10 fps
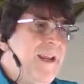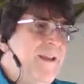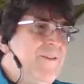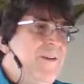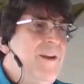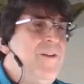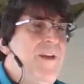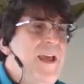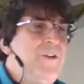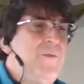So anyway,
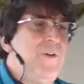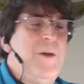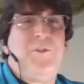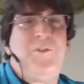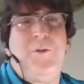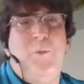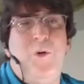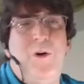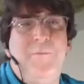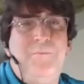I'm in
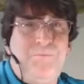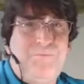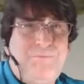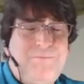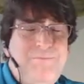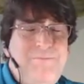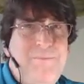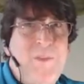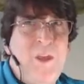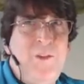line
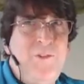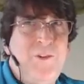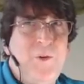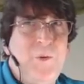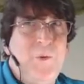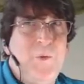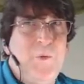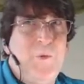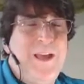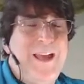waiting to buy
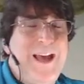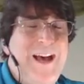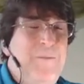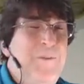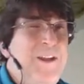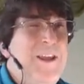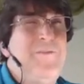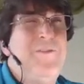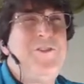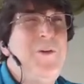tickets in advance for
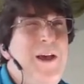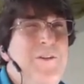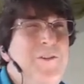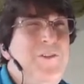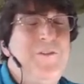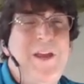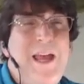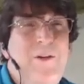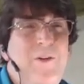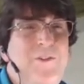episode 1.
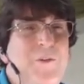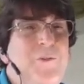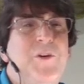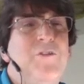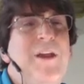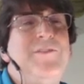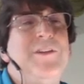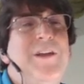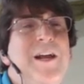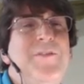
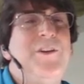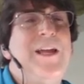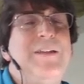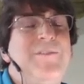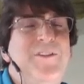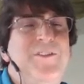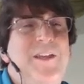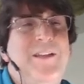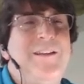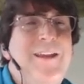So
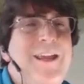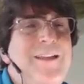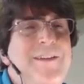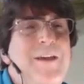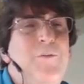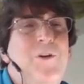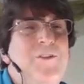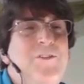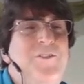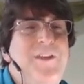I'm in line for 2
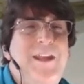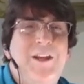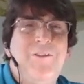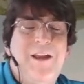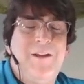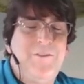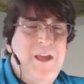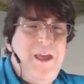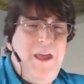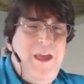hours, 3 hours. It was
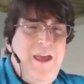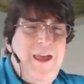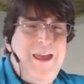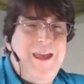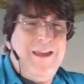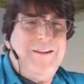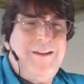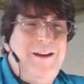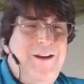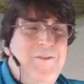a crazy line. They're not
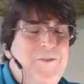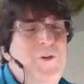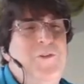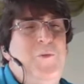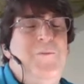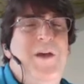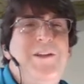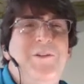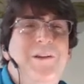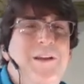even selling
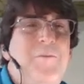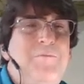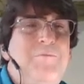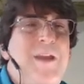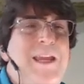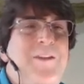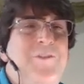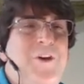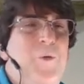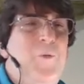tickets yet. We're all just standing
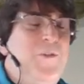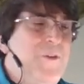around.